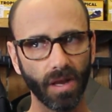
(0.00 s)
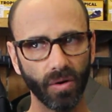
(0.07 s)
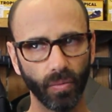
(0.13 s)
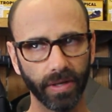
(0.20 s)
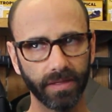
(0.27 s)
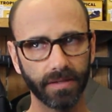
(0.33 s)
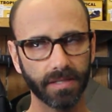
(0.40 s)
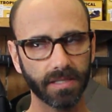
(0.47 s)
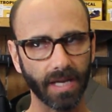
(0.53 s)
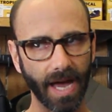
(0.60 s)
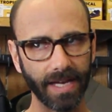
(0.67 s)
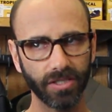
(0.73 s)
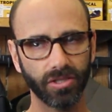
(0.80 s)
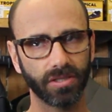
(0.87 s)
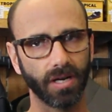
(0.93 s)
With the
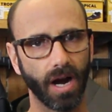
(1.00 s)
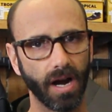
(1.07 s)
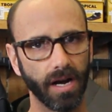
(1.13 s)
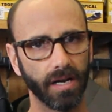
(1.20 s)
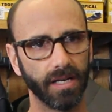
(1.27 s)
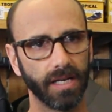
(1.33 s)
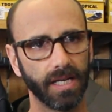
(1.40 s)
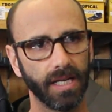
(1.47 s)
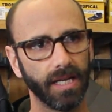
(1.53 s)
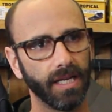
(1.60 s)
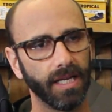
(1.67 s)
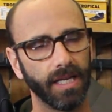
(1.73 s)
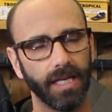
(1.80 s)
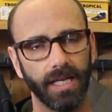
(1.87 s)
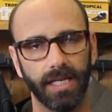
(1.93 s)
size chart,
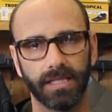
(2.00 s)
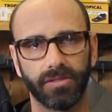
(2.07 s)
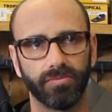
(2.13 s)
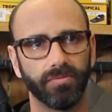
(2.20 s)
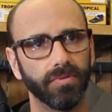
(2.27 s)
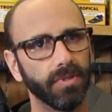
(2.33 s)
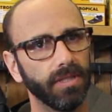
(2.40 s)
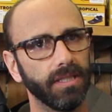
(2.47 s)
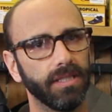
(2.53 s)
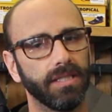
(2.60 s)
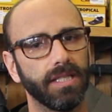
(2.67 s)
it's really